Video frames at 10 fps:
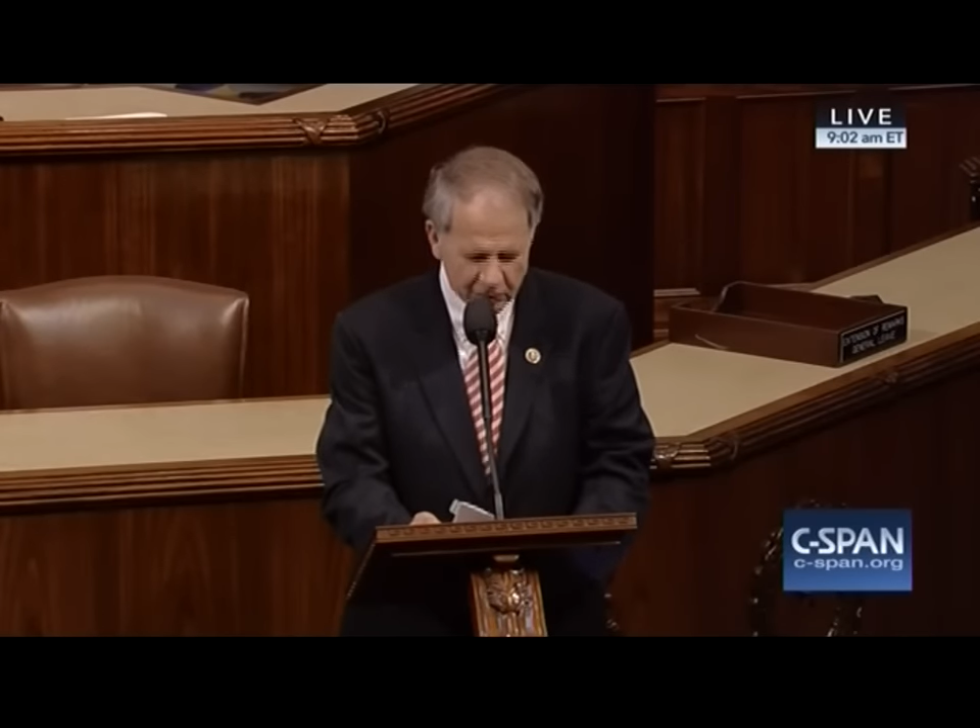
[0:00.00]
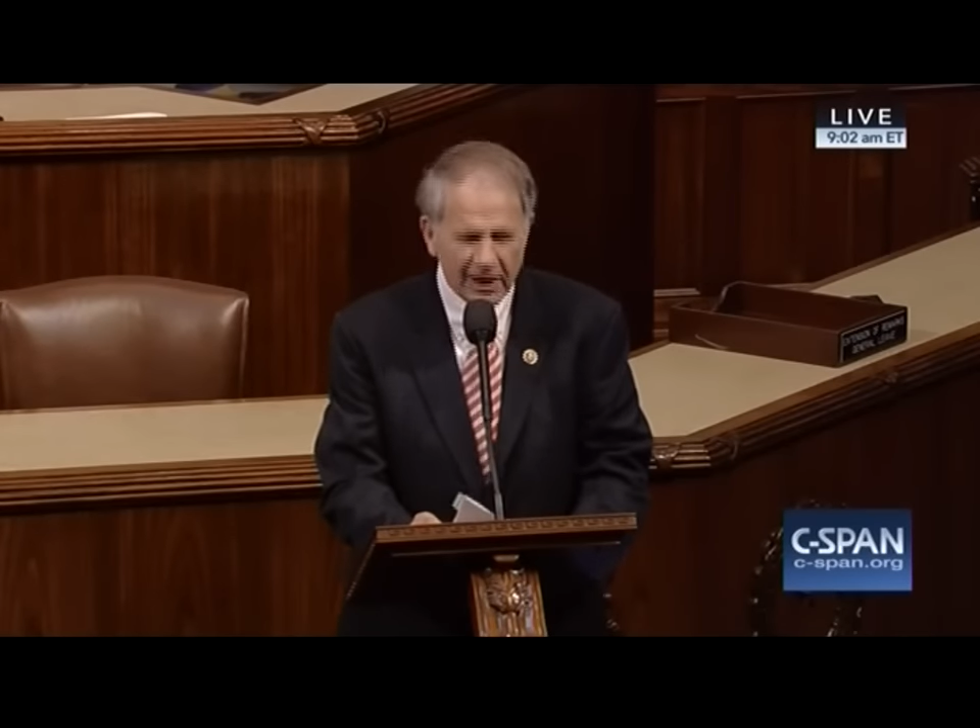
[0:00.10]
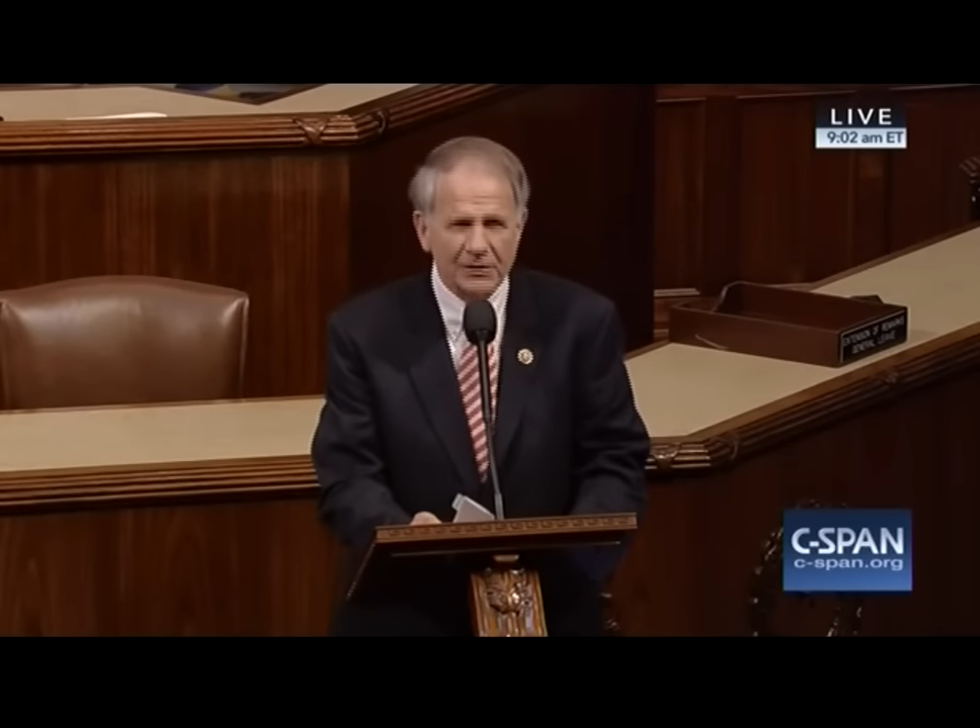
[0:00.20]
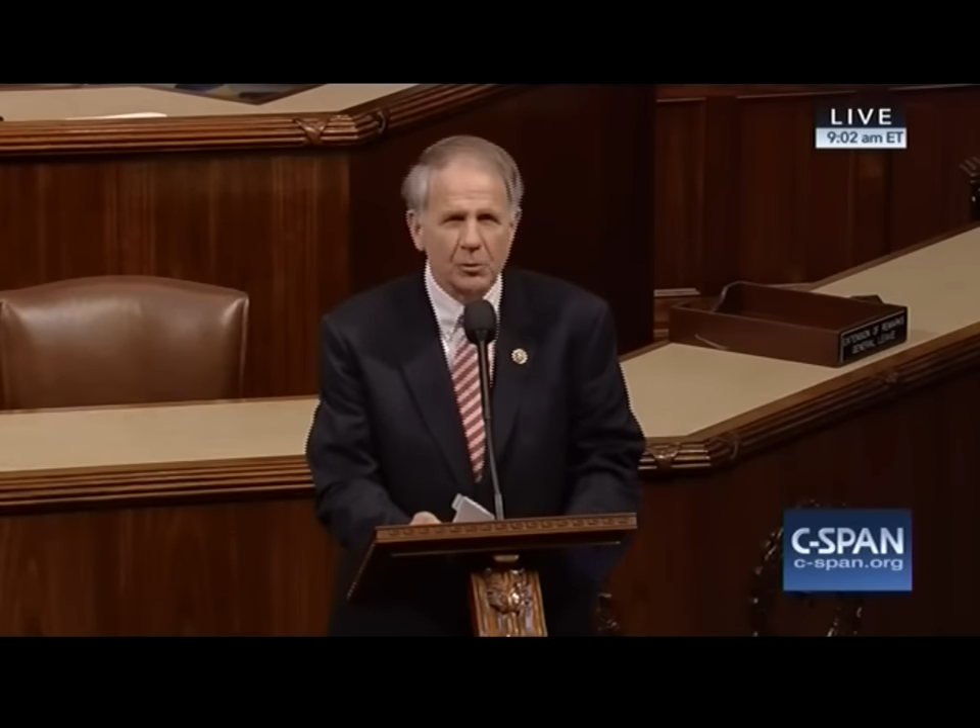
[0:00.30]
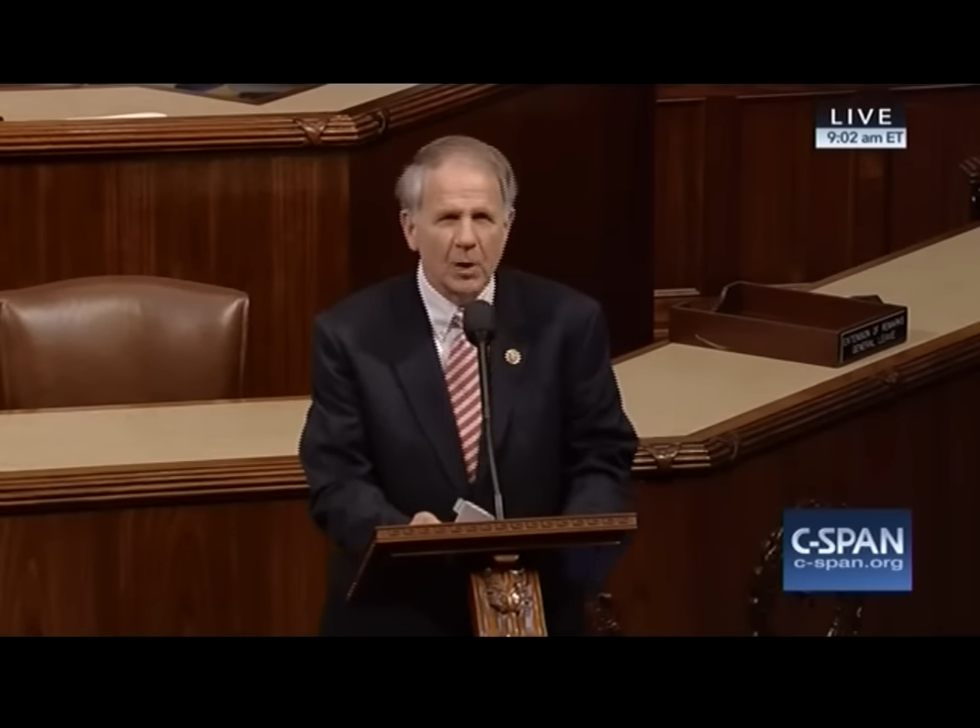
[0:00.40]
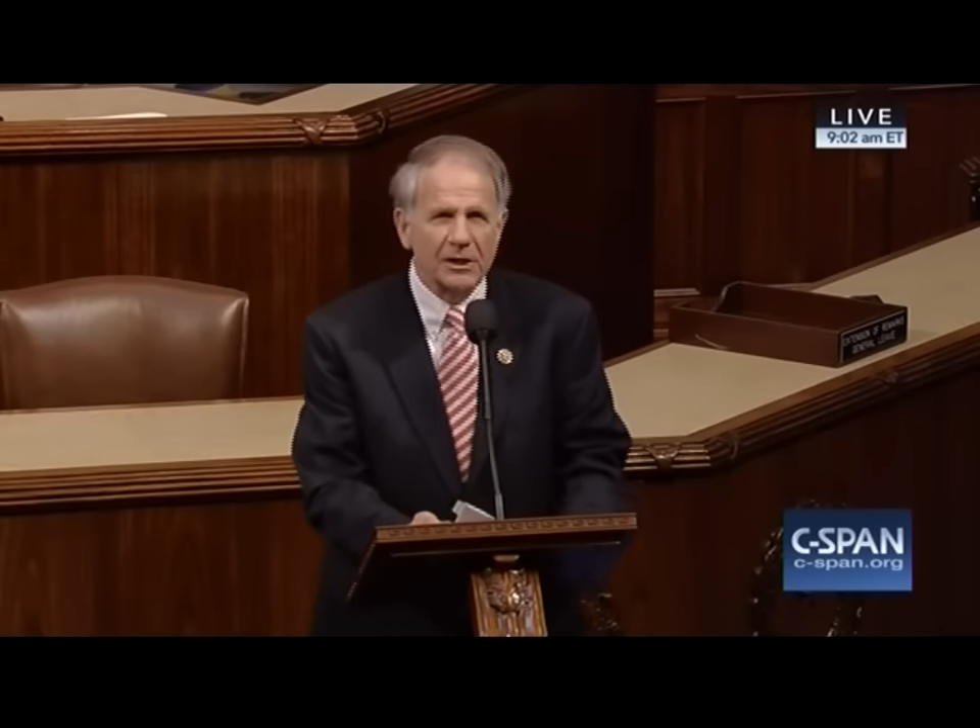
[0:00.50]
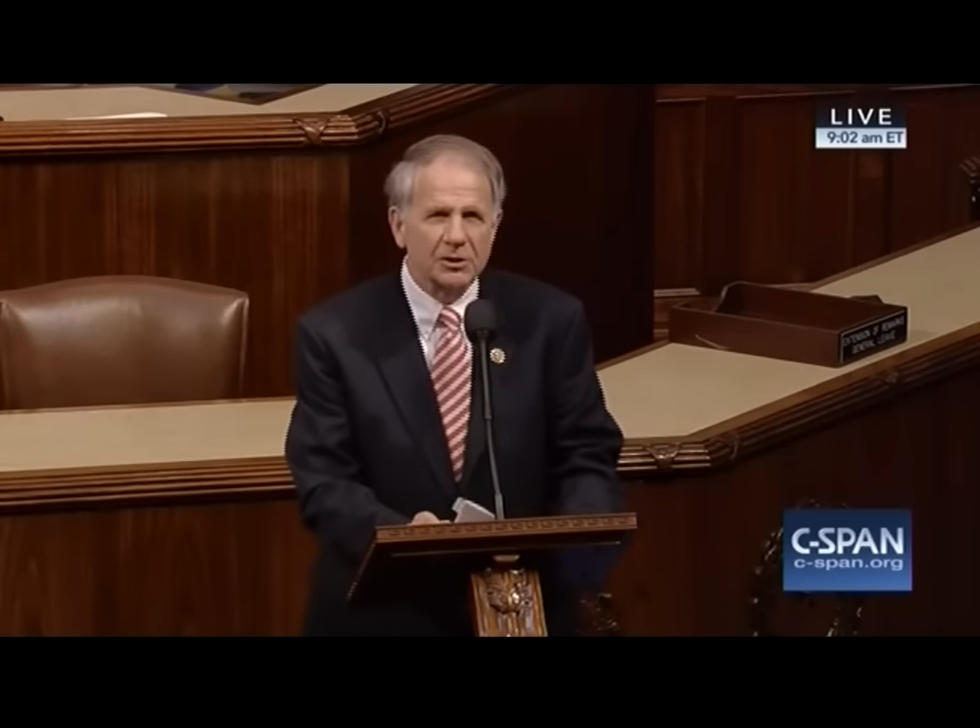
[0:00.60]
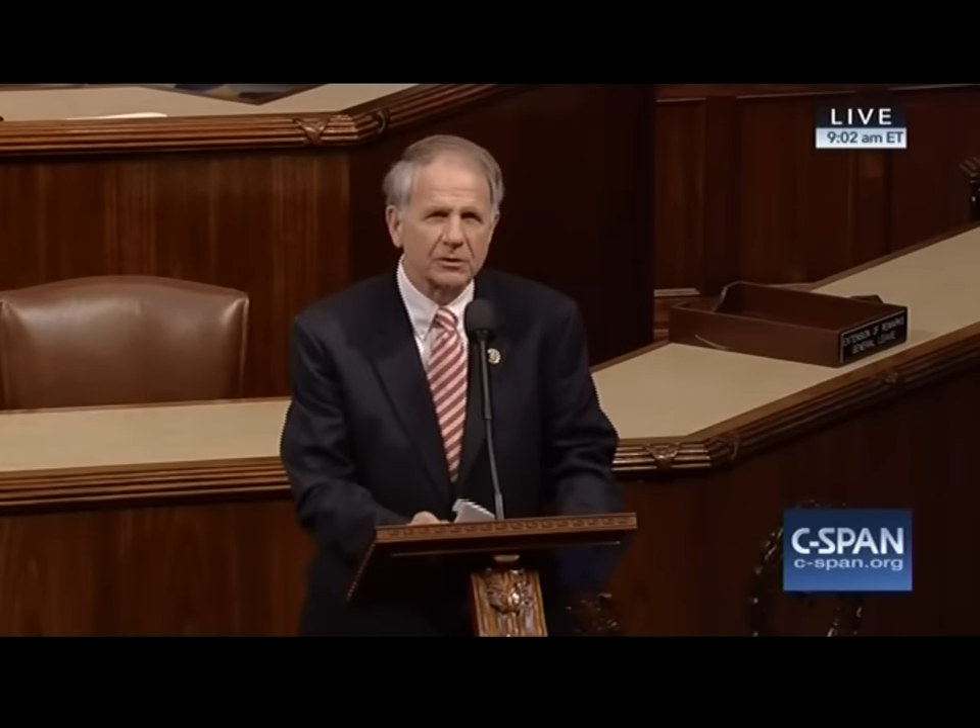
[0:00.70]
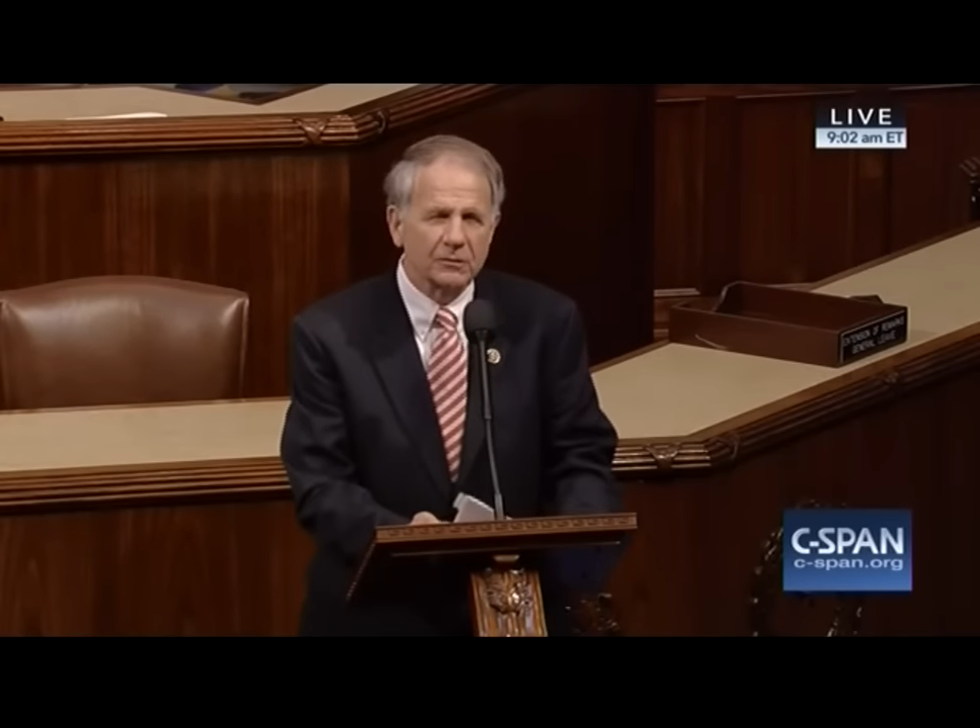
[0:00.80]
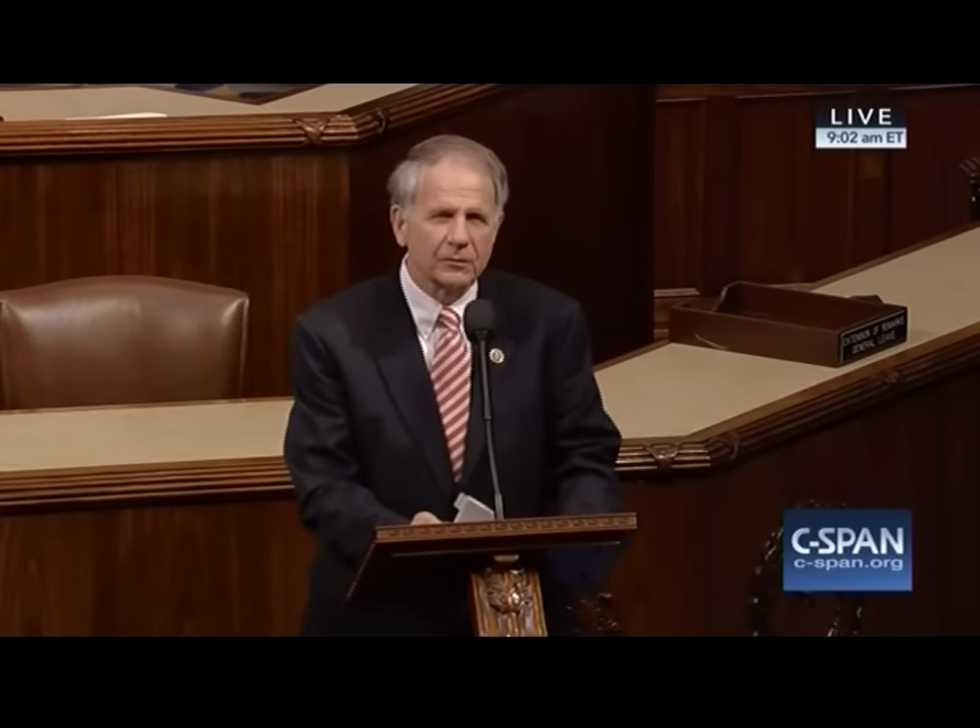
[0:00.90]

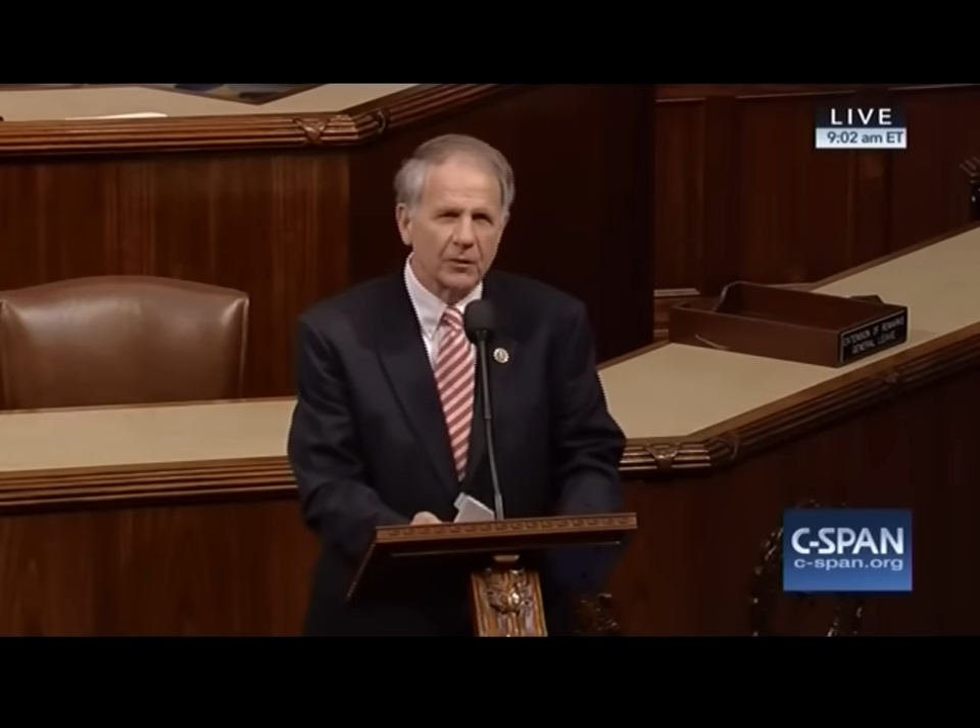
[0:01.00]
graduation